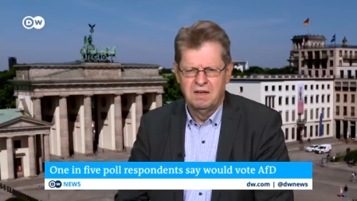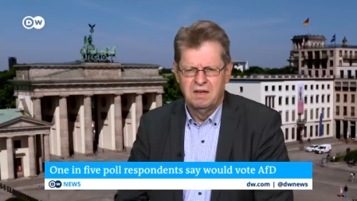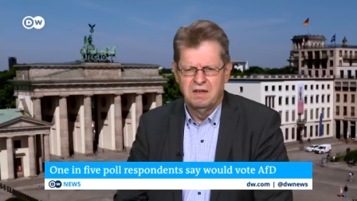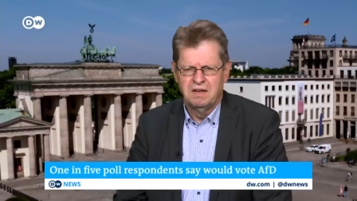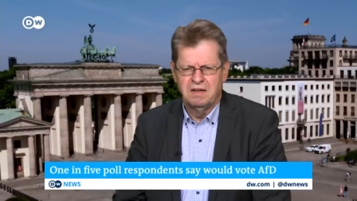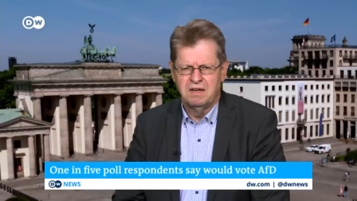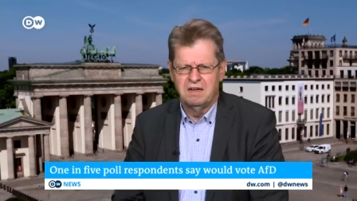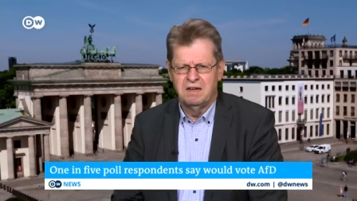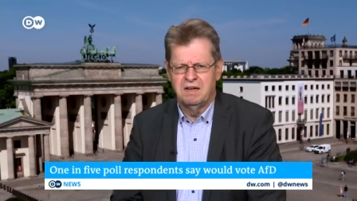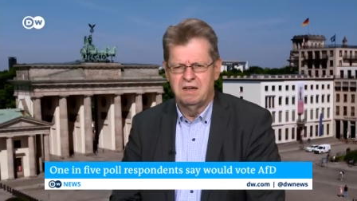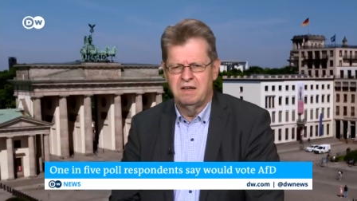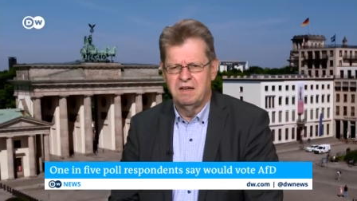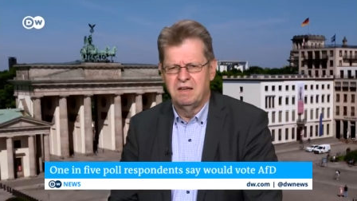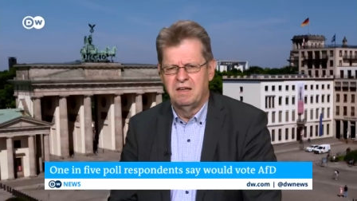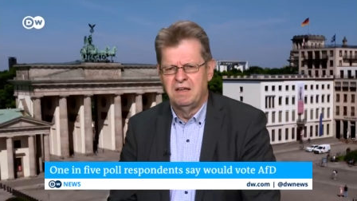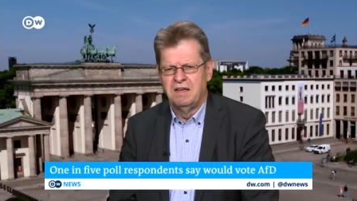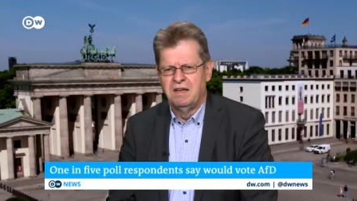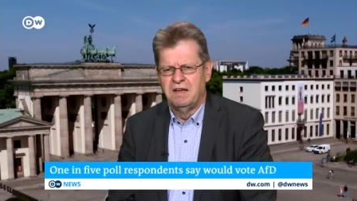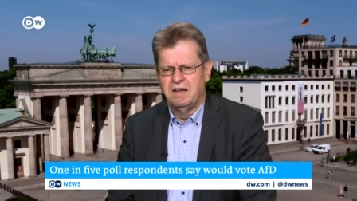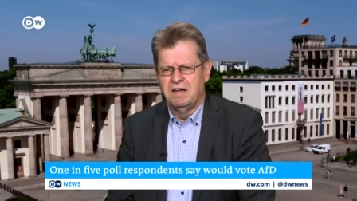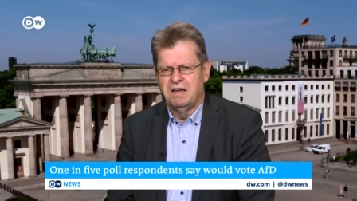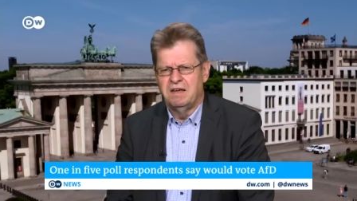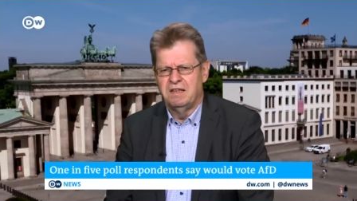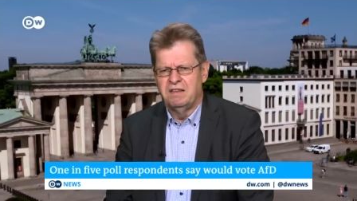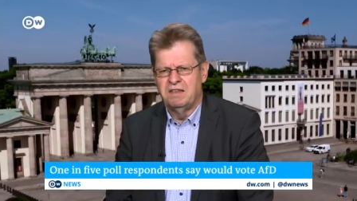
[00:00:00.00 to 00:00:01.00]
Uh,
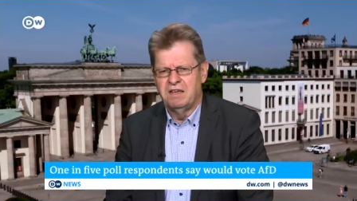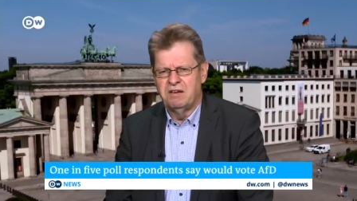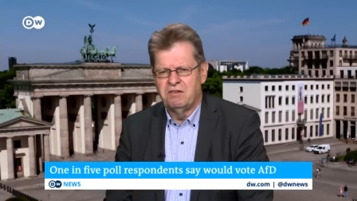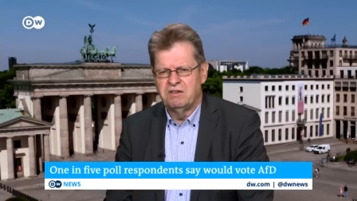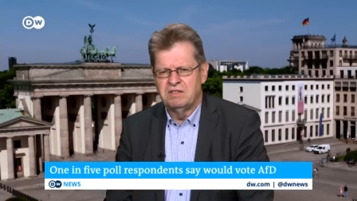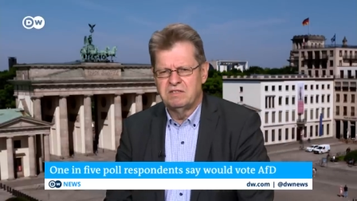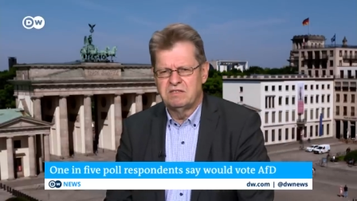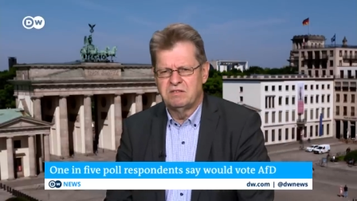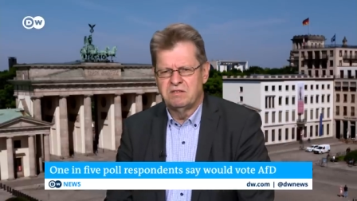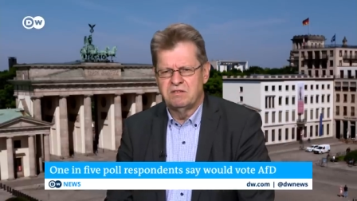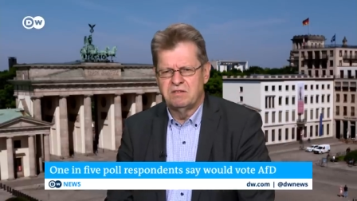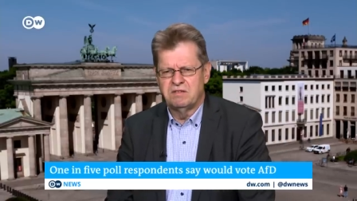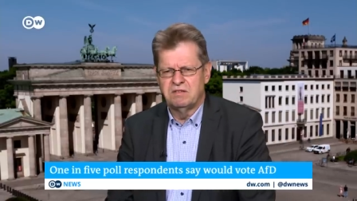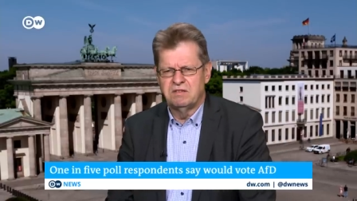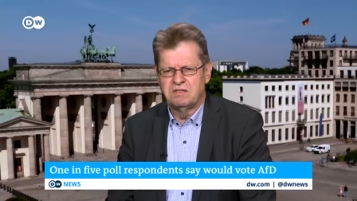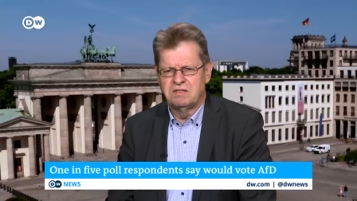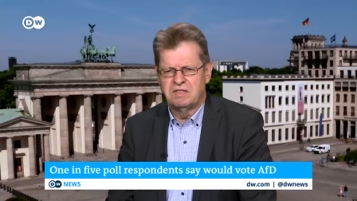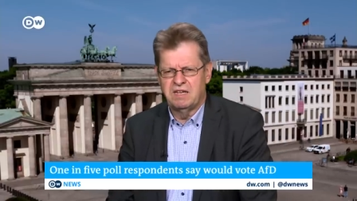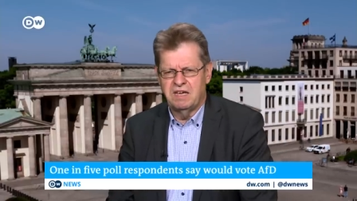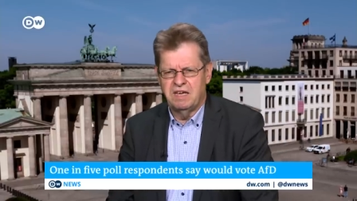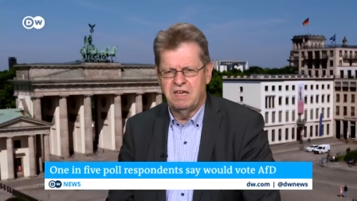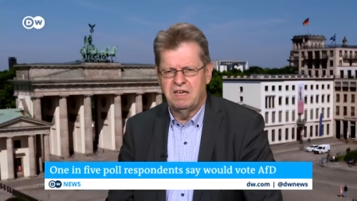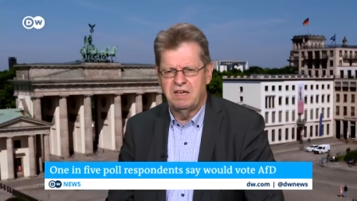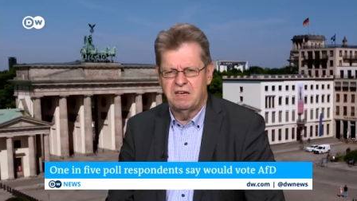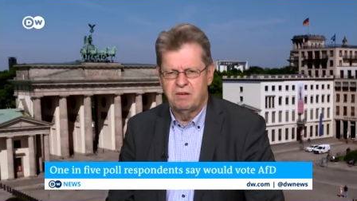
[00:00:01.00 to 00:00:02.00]
there is a
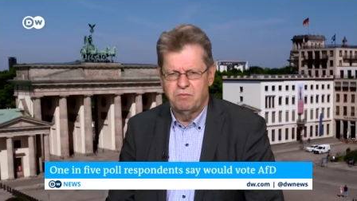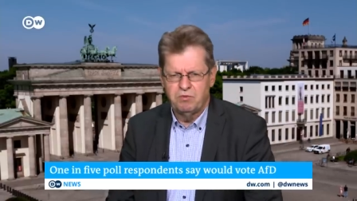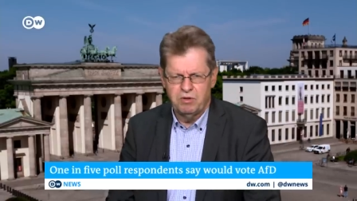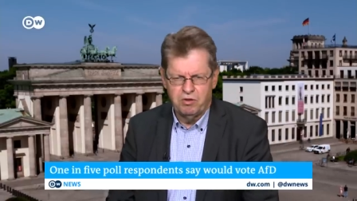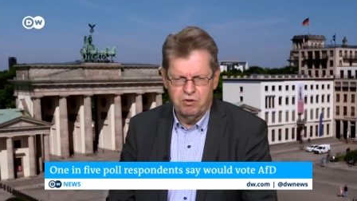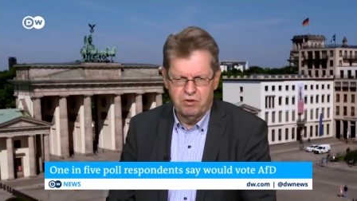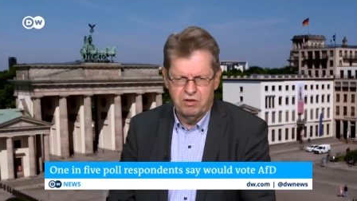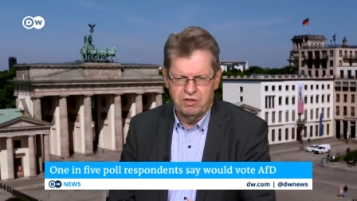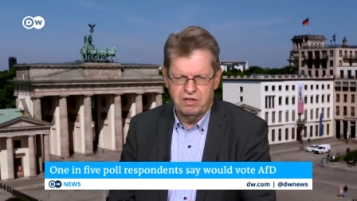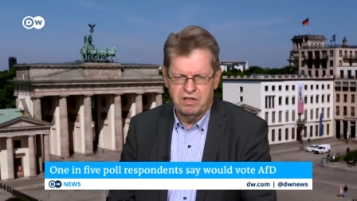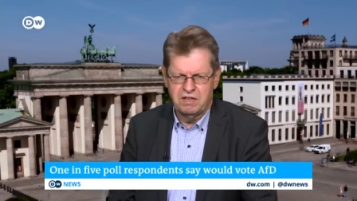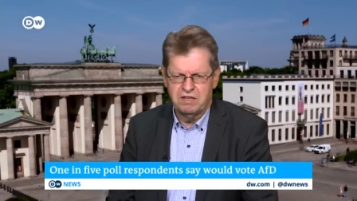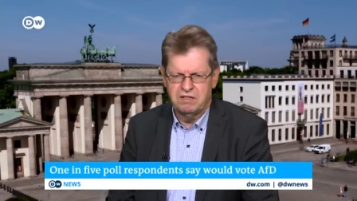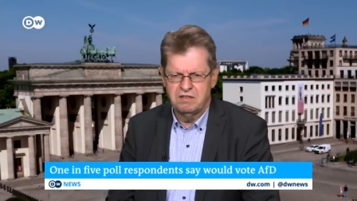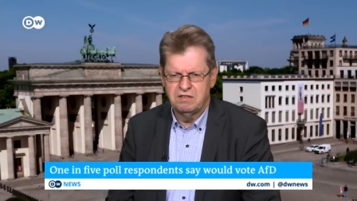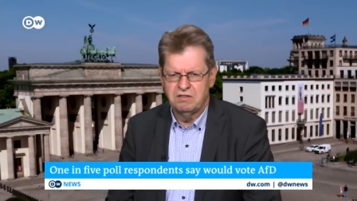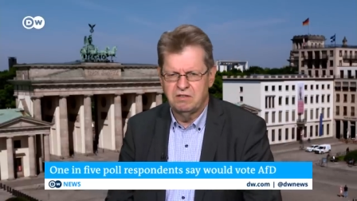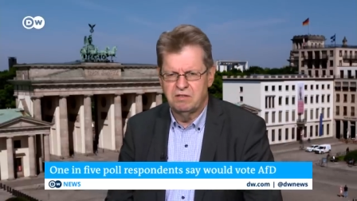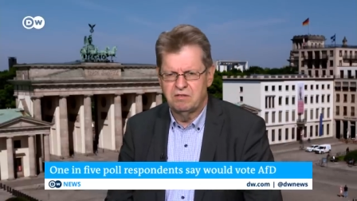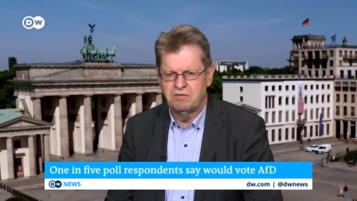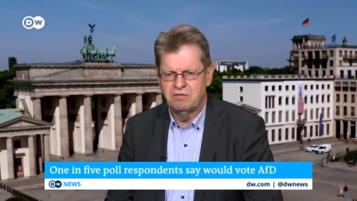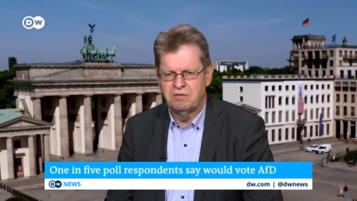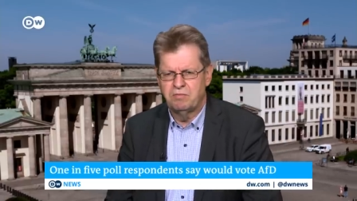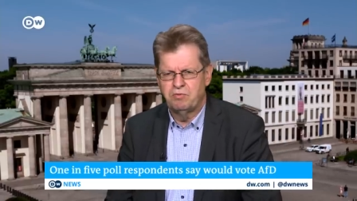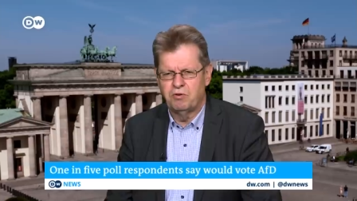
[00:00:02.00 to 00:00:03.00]
saying, and we heard that in
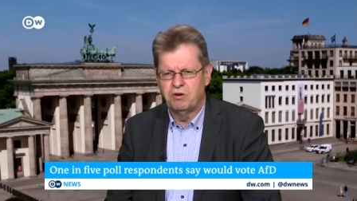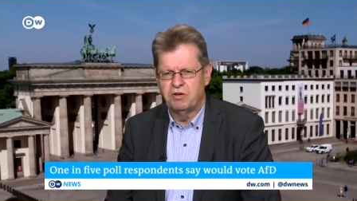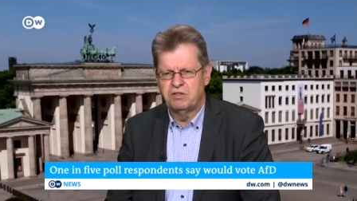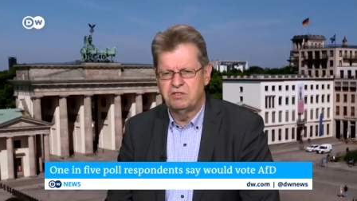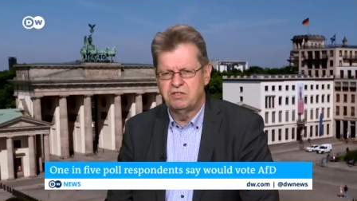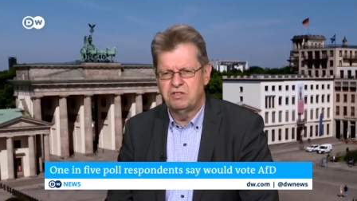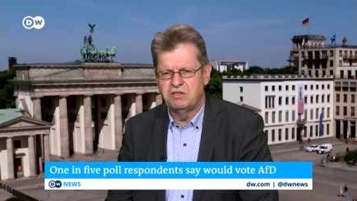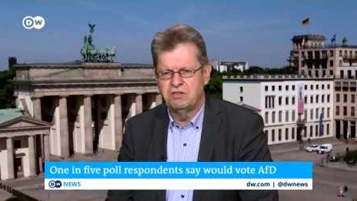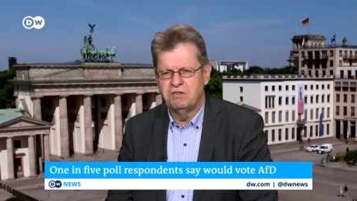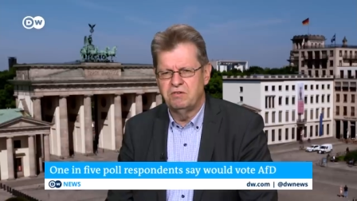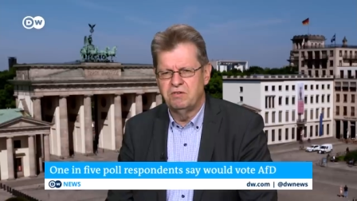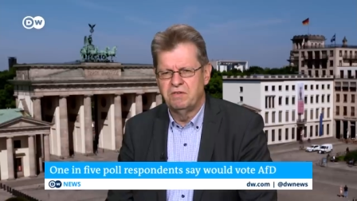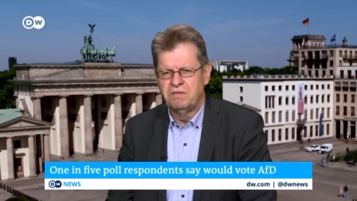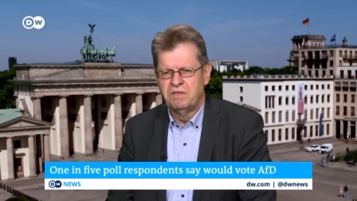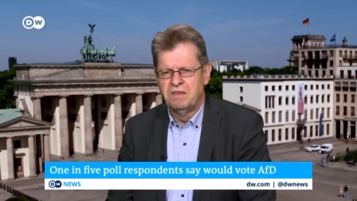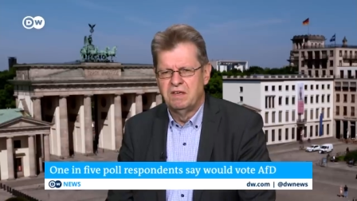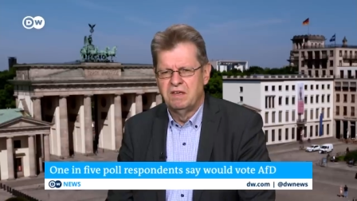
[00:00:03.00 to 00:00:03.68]
your report too,